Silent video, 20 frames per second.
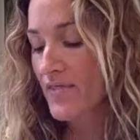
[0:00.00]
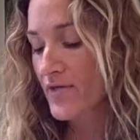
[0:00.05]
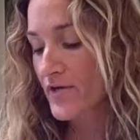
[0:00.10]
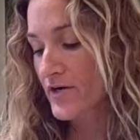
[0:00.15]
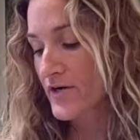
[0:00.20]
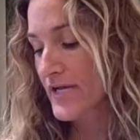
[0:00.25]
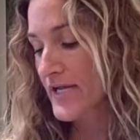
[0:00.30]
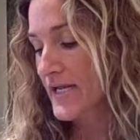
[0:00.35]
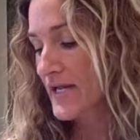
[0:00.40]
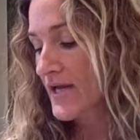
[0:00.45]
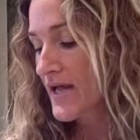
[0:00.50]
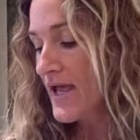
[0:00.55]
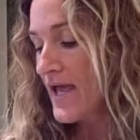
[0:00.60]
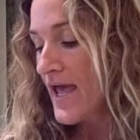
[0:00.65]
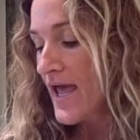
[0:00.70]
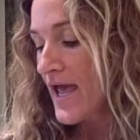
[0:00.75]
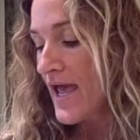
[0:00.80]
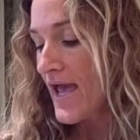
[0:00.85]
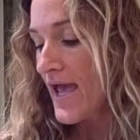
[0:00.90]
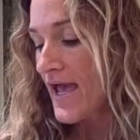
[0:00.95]
30,
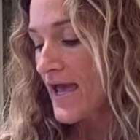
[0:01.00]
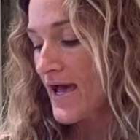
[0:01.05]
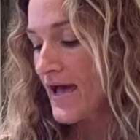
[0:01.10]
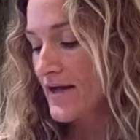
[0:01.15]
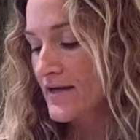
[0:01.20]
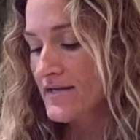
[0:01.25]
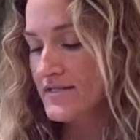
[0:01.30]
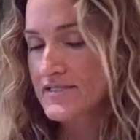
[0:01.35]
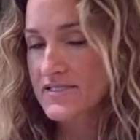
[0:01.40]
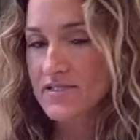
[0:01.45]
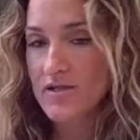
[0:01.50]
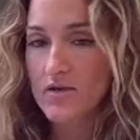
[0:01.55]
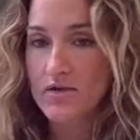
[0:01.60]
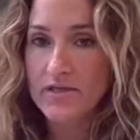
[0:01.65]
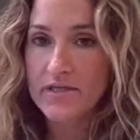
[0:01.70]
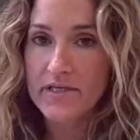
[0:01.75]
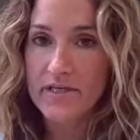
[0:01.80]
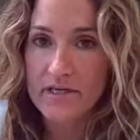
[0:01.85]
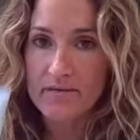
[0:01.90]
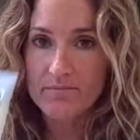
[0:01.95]
and it's
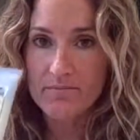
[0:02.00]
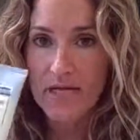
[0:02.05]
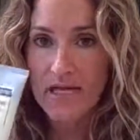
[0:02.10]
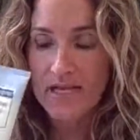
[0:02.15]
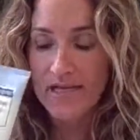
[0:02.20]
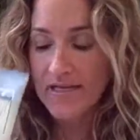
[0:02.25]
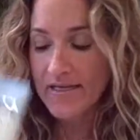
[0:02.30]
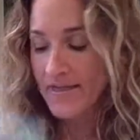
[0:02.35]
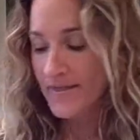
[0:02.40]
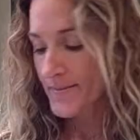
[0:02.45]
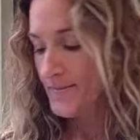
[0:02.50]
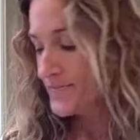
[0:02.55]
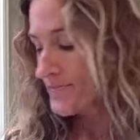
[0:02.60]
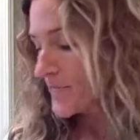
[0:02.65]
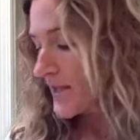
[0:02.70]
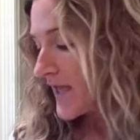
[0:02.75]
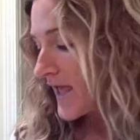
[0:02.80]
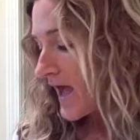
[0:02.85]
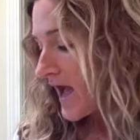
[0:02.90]
totally good. I like it.